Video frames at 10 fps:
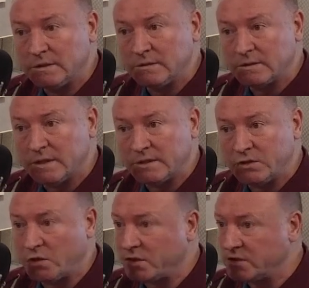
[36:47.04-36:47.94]
It was like
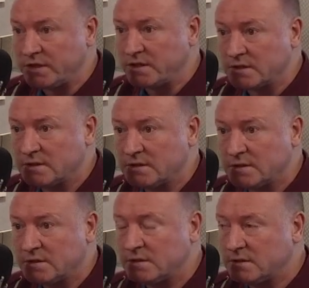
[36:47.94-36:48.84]
chalk and cheese,
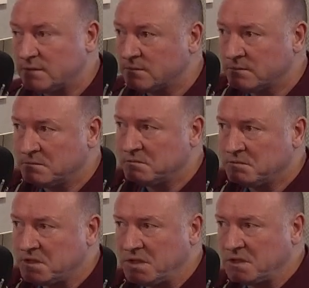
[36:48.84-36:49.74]
and
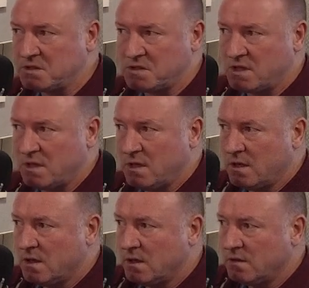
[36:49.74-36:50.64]
things
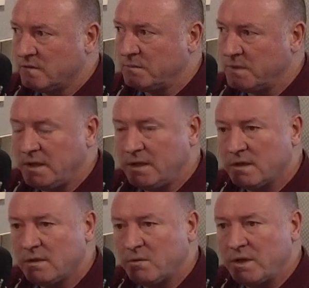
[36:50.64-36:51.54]
for
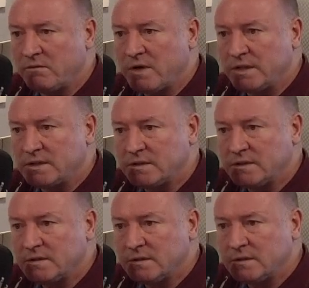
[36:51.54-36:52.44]
me weren't right.
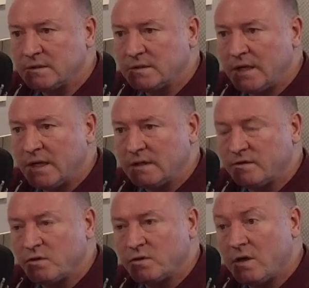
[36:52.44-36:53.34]
I had
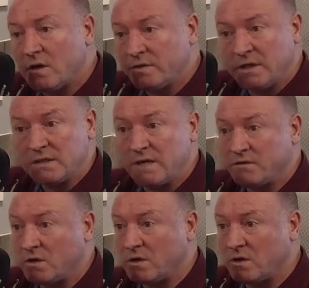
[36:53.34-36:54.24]
four and a half years
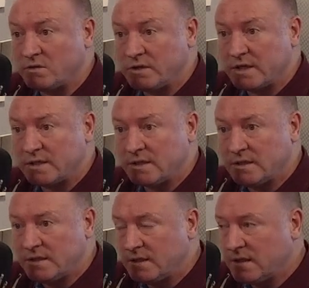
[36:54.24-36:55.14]
left on a contract,
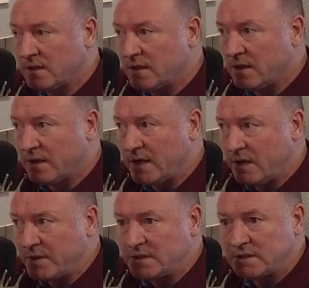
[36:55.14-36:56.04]
and
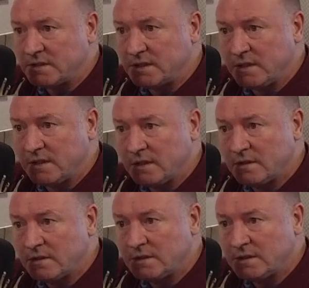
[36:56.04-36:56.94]
I went to see
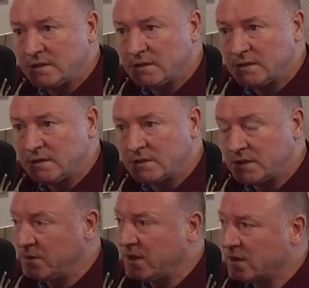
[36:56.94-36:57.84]
uh,
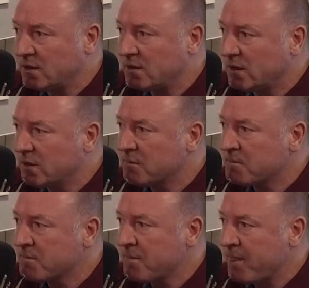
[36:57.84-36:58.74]
Souey,
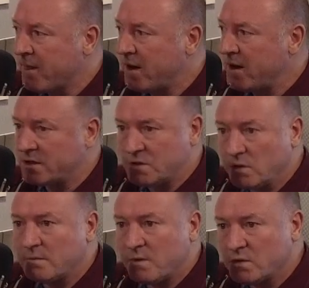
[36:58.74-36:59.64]
and I
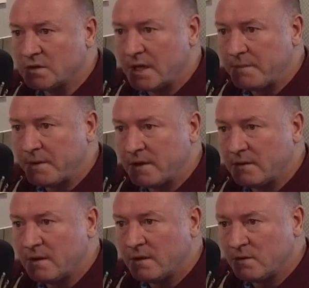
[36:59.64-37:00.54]
told him I wasn't happy and
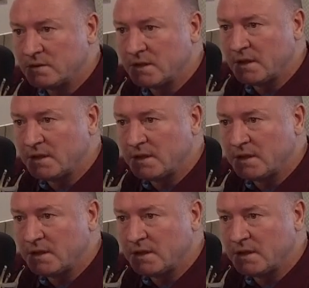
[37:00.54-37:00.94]
I, I wanted